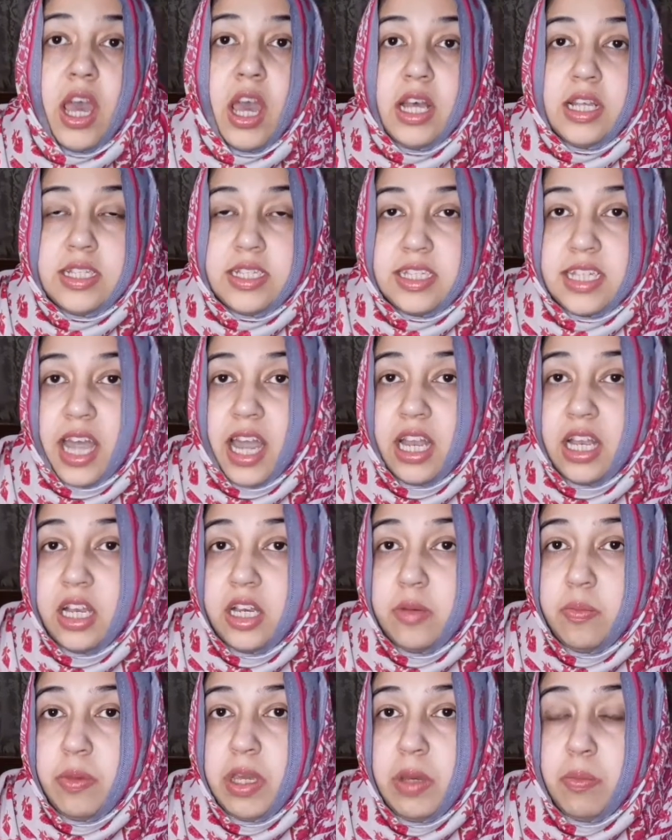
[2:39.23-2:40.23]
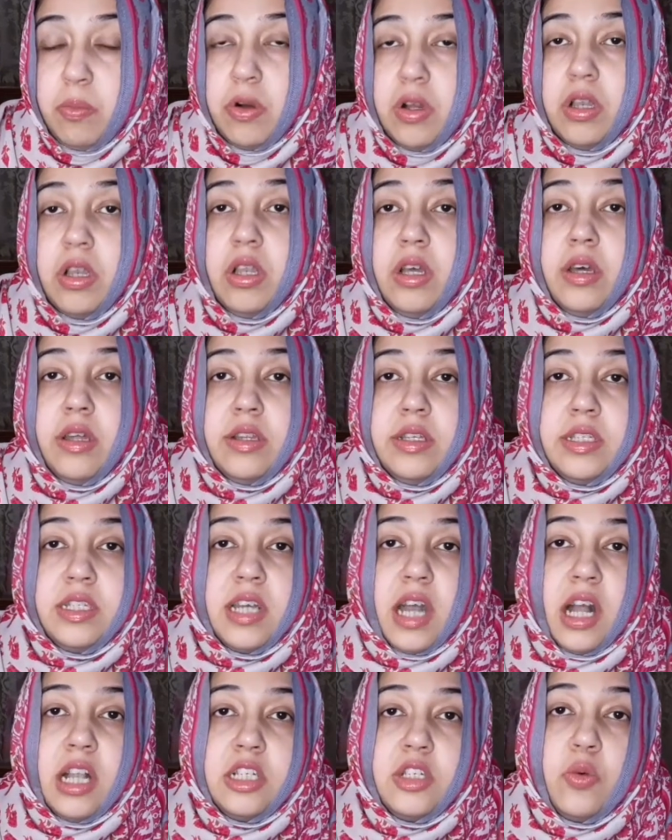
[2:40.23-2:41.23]
Silent people
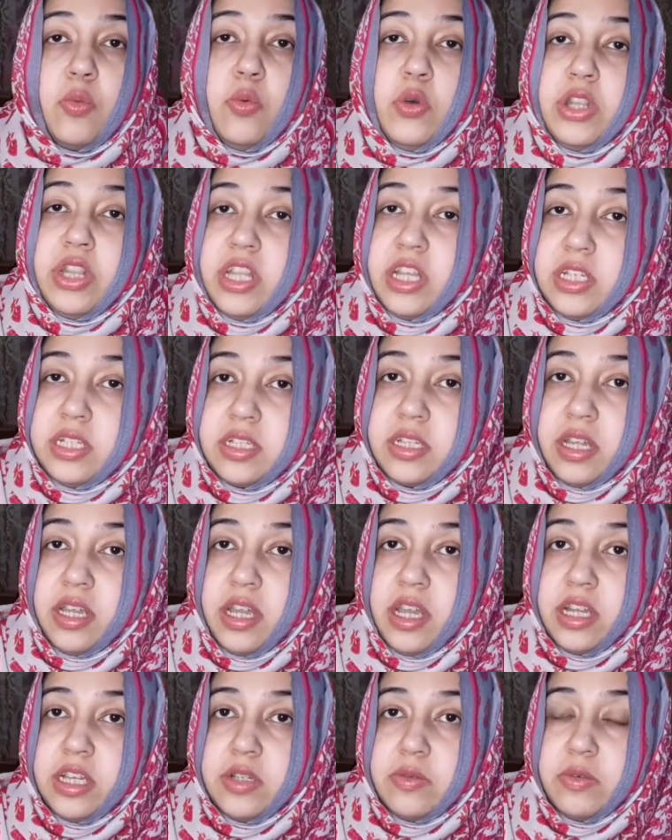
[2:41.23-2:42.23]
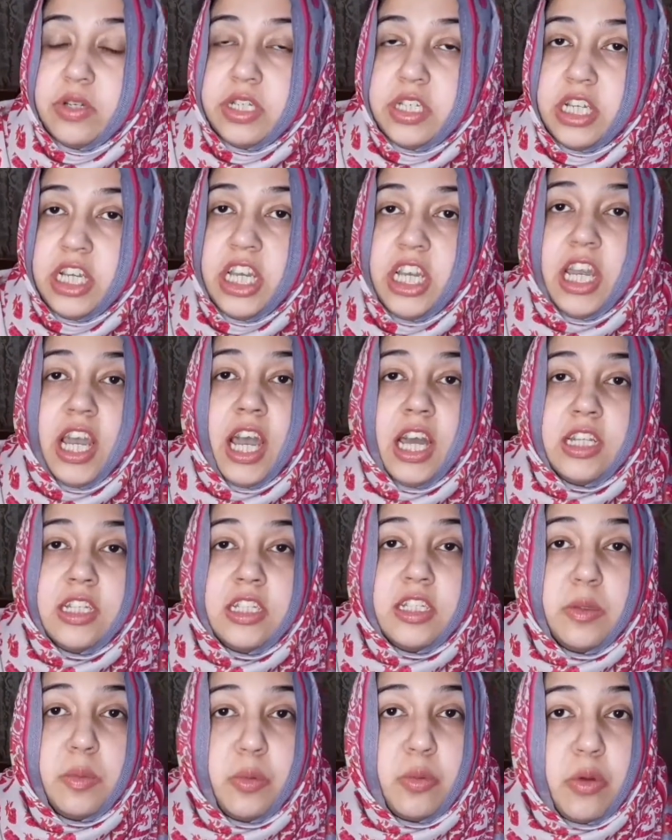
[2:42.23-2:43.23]
result with this creativity and
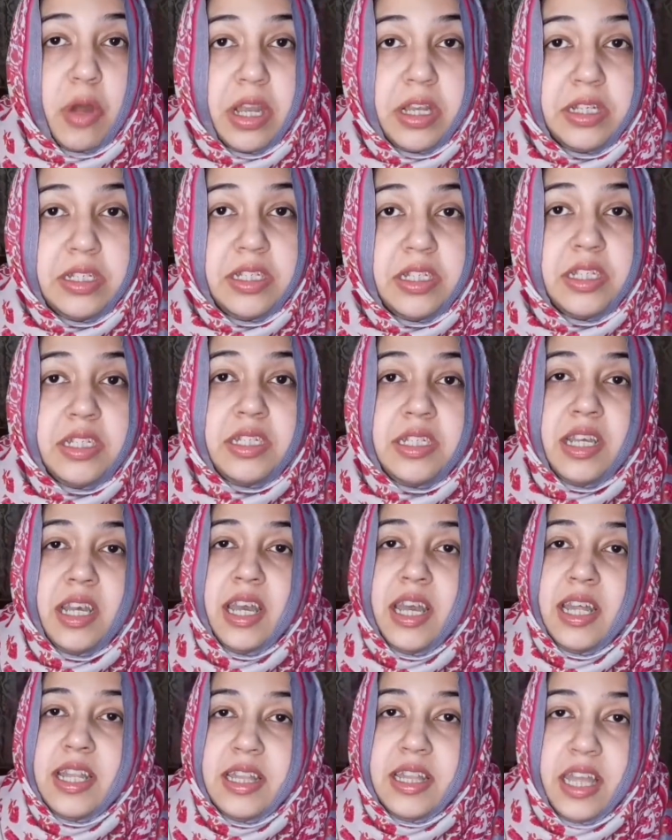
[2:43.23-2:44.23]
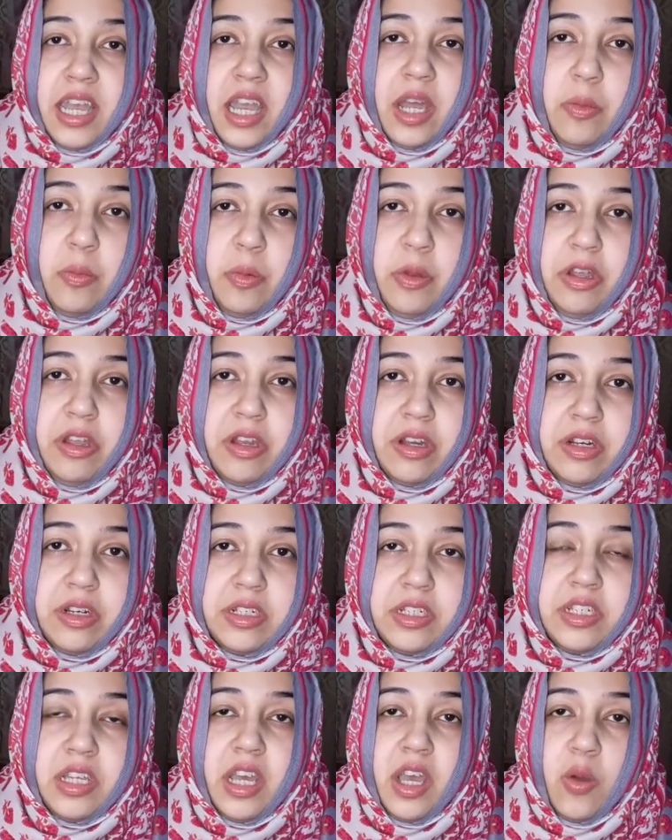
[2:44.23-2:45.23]
surprises their
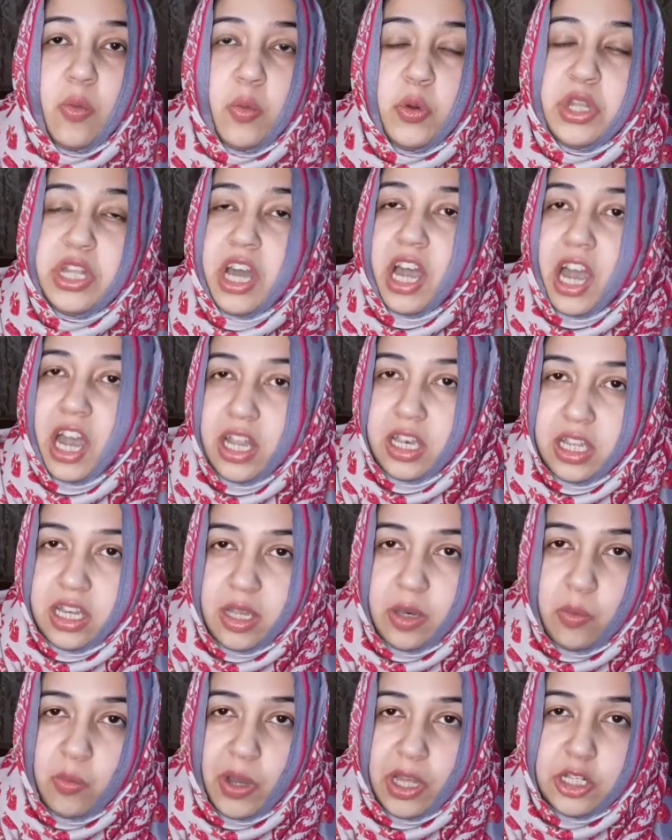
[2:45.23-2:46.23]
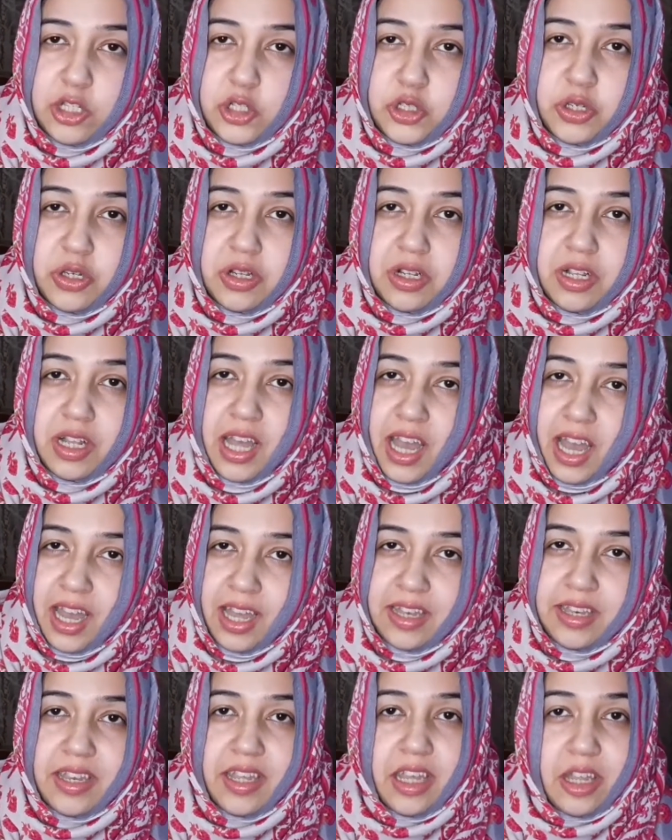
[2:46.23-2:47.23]
peers with unconventional
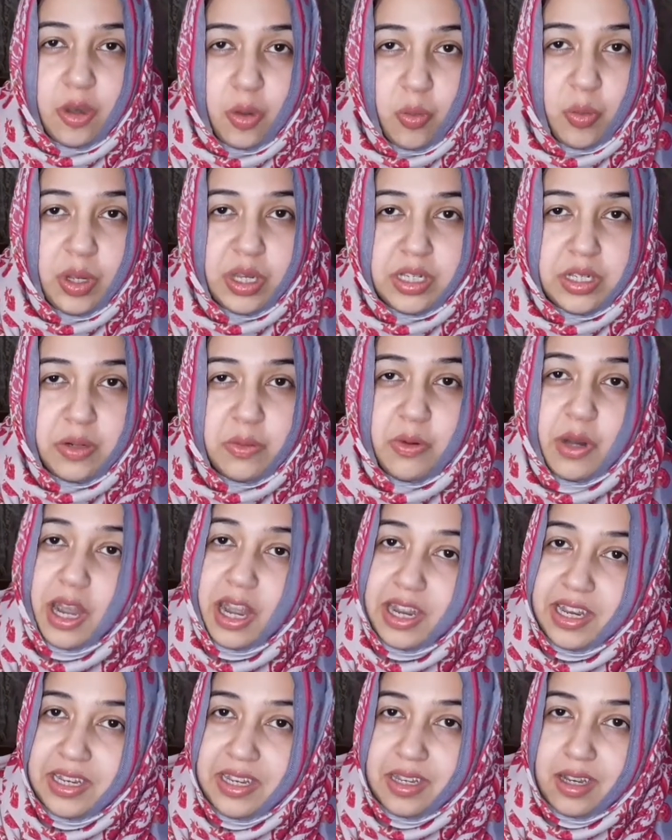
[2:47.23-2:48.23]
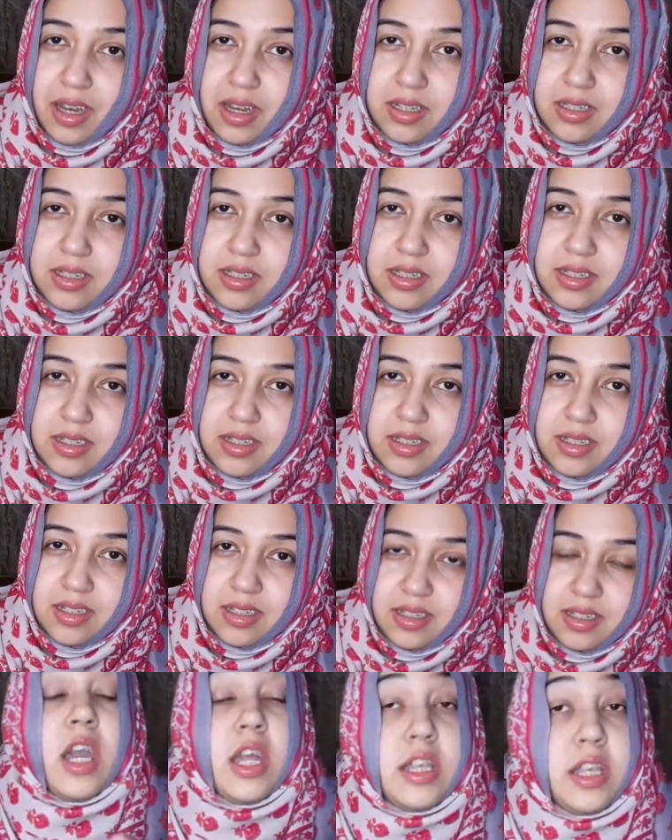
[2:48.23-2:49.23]
and innovative ideas.
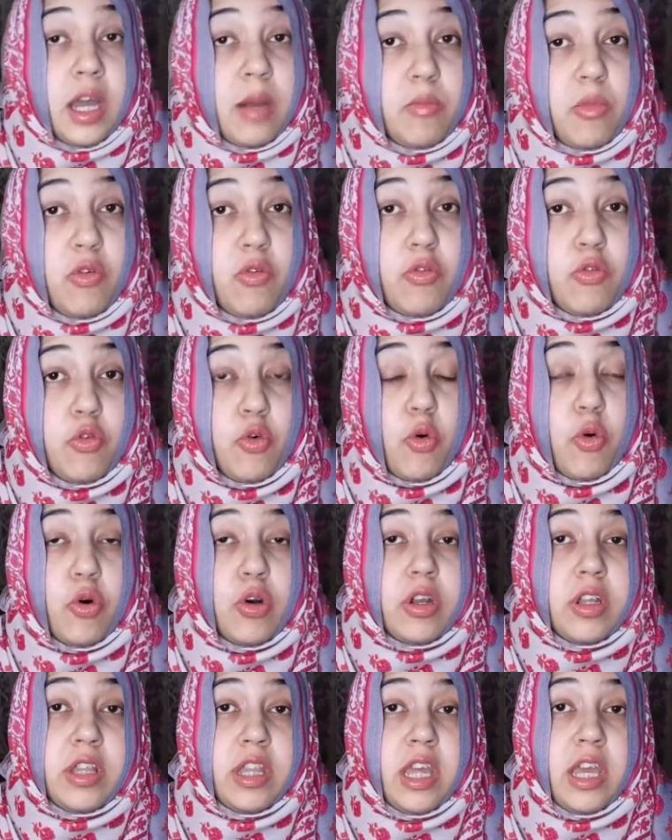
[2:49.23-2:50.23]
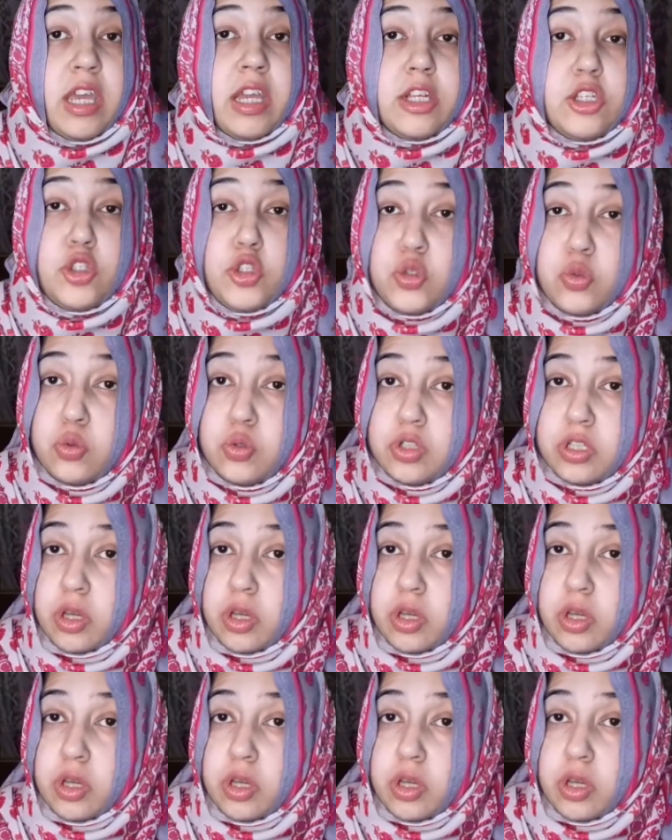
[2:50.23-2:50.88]
Number four, they choose